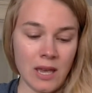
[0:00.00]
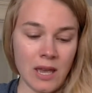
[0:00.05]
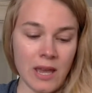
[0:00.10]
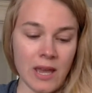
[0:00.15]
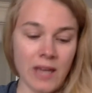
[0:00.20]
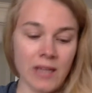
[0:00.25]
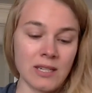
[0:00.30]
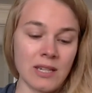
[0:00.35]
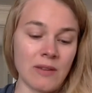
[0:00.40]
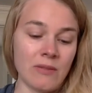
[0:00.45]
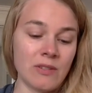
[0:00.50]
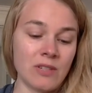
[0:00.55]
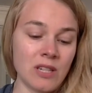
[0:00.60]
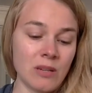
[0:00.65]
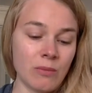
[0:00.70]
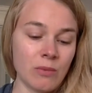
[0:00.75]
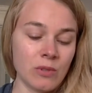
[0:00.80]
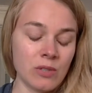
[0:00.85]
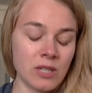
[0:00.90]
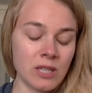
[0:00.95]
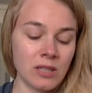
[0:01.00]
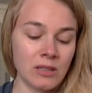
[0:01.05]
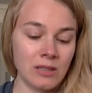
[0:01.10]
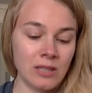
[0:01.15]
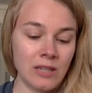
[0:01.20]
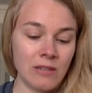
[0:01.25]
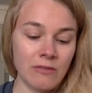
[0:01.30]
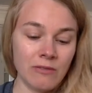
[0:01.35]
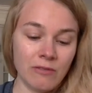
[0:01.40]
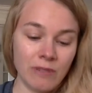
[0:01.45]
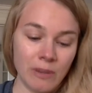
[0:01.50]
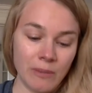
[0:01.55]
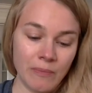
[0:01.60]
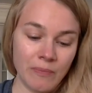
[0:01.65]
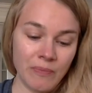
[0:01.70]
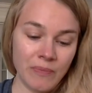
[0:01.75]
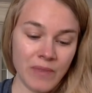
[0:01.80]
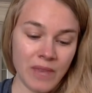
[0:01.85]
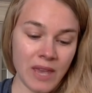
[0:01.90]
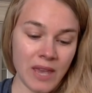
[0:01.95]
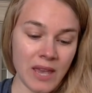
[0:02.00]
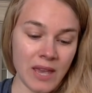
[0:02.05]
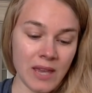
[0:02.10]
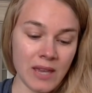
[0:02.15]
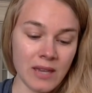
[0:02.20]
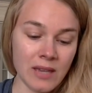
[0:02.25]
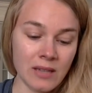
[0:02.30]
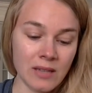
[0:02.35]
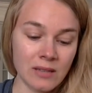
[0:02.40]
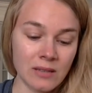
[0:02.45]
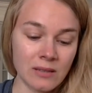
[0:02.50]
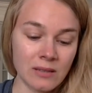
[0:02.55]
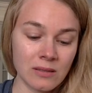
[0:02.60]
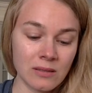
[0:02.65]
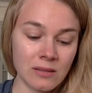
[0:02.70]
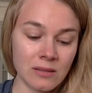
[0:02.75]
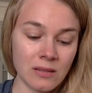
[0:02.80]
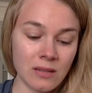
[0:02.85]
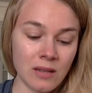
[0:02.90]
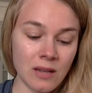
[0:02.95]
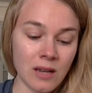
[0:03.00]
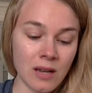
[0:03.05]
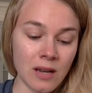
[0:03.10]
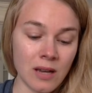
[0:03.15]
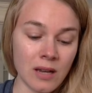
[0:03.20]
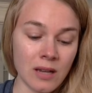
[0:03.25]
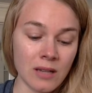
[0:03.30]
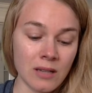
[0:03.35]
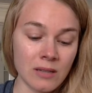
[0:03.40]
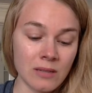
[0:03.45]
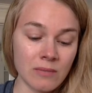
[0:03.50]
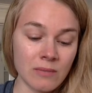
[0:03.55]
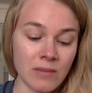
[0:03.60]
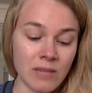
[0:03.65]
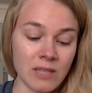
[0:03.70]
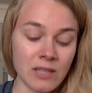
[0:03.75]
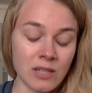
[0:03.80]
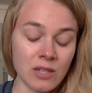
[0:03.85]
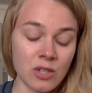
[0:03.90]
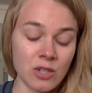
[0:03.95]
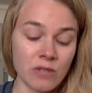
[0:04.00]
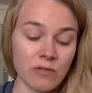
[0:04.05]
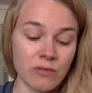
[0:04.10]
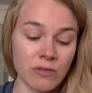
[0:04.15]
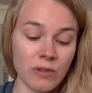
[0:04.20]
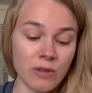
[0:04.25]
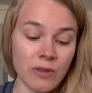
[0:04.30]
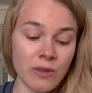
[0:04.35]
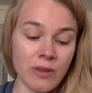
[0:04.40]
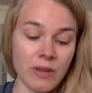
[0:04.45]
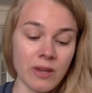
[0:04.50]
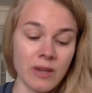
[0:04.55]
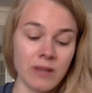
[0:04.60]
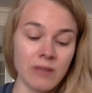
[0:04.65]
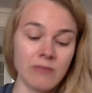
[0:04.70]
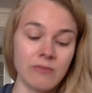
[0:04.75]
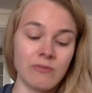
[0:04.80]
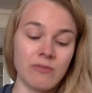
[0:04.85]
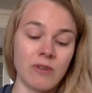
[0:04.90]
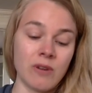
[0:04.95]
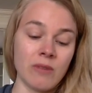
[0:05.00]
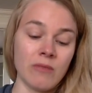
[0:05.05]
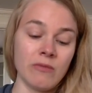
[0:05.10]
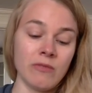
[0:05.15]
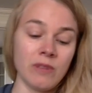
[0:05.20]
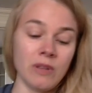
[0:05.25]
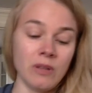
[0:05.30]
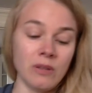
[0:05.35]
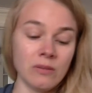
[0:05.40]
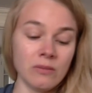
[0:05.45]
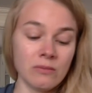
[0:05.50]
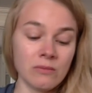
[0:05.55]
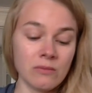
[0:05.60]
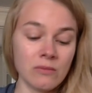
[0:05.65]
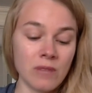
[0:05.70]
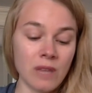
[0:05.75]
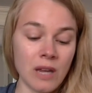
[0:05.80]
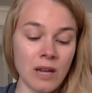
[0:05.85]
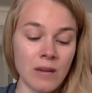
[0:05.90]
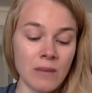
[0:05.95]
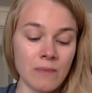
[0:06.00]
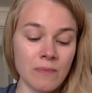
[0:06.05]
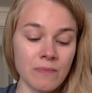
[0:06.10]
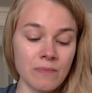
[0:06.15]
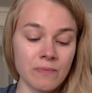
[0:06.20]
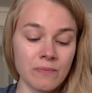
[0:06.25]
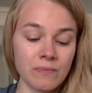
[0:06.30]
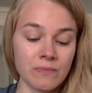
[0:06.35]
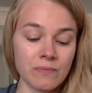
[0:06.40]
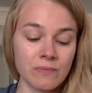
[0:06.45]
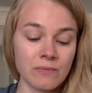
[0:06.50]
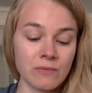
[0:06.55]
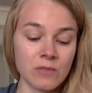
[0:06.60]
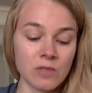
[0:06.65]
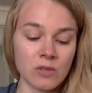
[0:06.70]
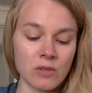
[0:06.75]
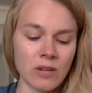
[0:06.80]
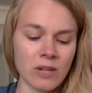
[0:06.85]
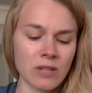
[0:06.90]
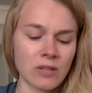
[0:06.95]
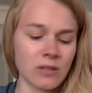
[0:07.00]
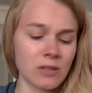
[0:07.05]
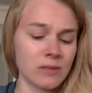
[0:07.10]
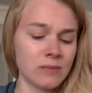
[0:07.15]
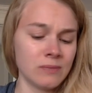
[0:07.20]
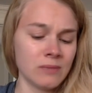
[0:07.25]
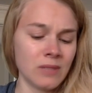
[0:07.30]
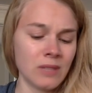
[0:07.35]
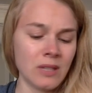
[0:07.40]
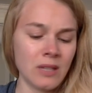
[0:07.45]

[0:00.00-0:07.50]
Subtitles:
and I was able to leave a message for the Farmville director,